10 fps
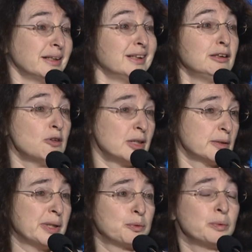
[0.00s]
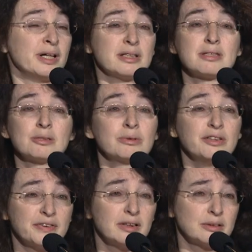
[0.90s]
a lot about why it's so
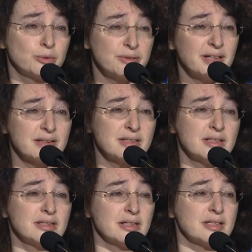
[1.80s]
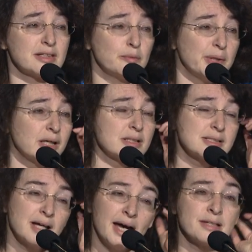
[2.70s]
difficult to treat this disease, and Bacchus
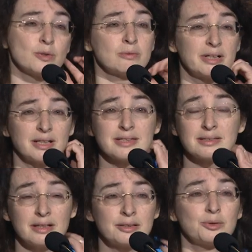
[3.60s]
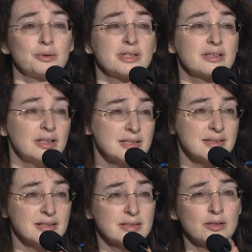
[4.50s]
has already started to discuss
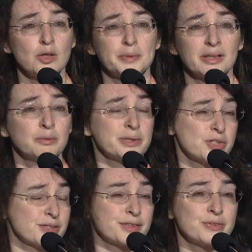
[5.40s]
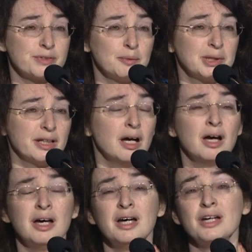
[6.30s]
this topic, which is extremely
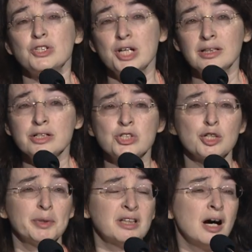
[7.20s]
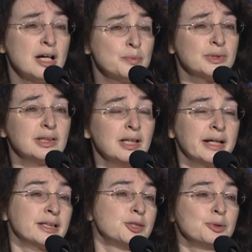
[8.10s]
challenging. But I would
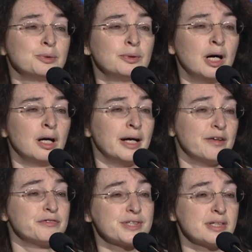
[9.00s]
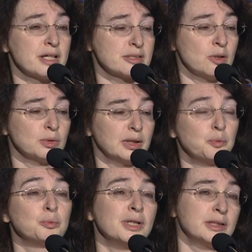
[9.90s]
like to uh, emphasize only
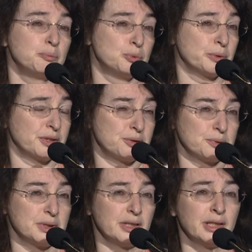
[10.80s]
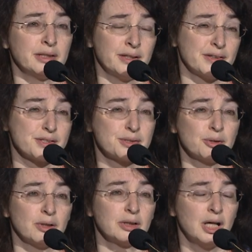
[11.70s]
one point today in this
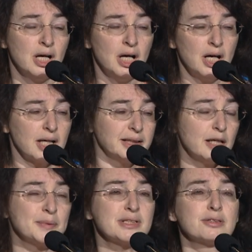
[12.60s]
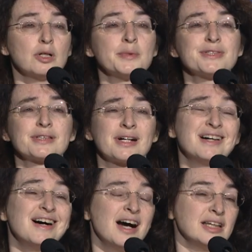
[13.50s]
talk. Glioblastoma is a
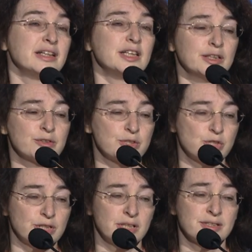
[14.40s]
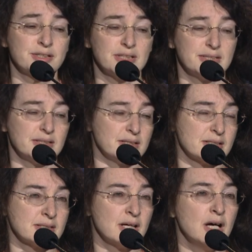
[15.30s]
highly heterogeneous
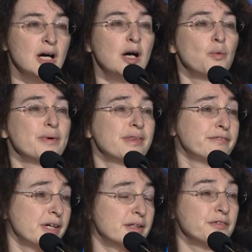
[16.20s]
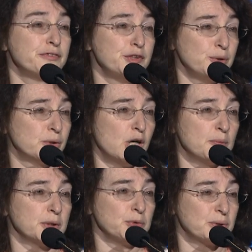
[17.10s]
disease with very few
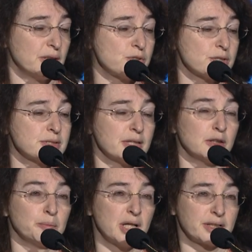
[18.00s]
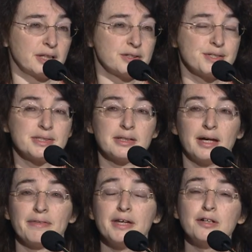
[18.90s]
common mutations and markers,
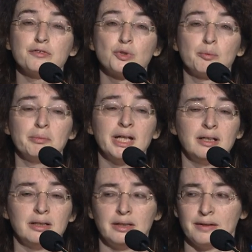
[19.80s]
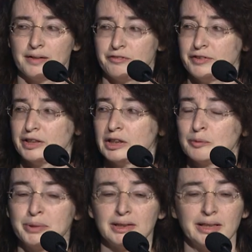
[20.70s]
and therefore many in the field
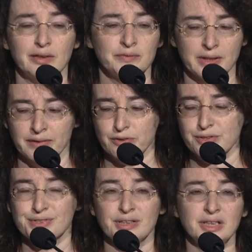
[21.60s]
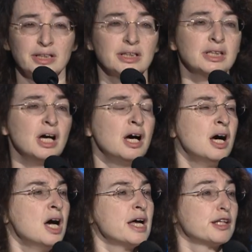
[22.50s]
believe that there is a need
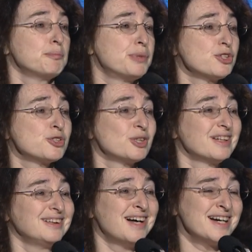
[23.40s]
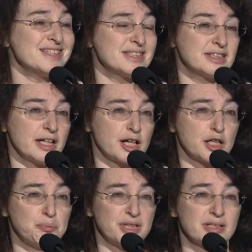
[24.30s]
in personalized
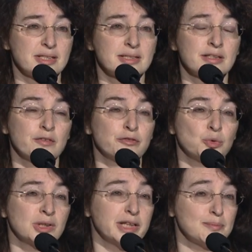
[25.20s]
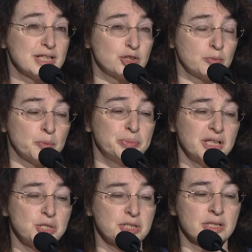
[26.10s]
therapies for glioblastoma
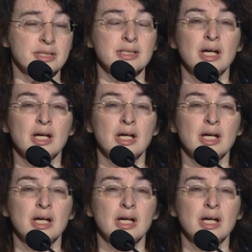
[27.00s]
patients